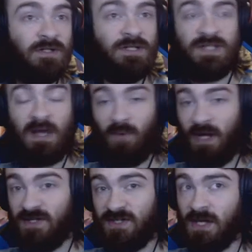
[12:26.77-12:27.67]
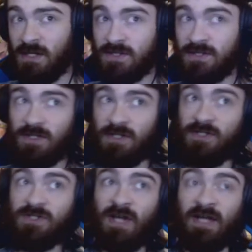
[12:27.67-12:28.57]
Is that why he sucks?
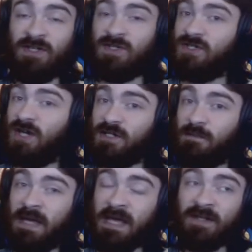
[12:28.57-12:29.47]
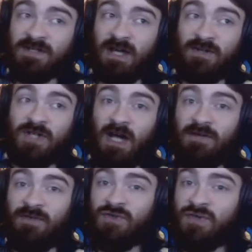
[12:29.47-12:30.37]
Because that doesn't suck to me. That sounds kind
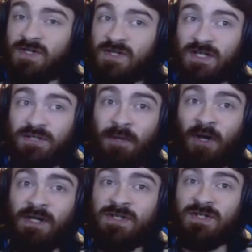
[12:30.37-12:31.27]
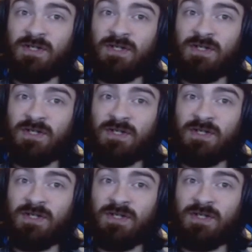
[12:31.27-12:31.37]
of interesting, to be honest.